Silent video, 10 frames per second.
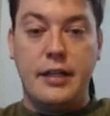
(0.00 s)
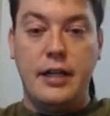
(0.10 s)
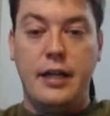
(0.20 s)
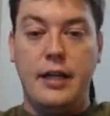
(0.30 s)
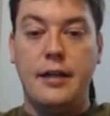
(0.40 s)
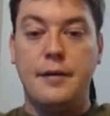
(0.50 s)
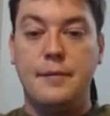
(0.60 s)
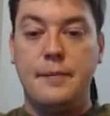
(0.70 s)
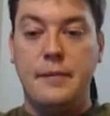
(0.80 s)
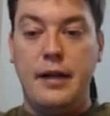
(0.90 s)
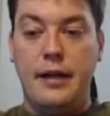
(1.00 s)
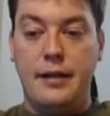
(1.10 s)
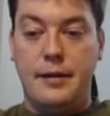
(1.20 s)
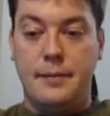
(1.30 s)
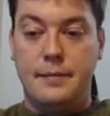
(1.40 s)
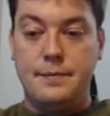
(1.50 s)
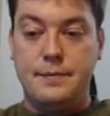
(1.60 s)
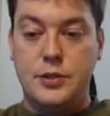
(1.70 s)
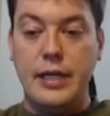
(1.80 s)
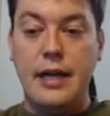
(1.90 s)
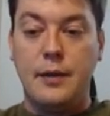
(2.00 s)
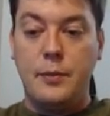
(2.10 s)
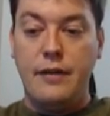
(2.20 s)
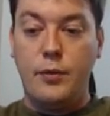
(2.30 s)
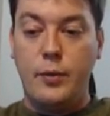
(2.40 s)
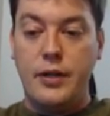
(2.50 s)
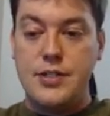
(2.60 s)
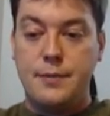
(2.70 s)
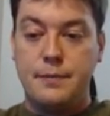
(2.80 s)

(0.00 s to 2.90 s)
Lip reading: So yeah, whatever works.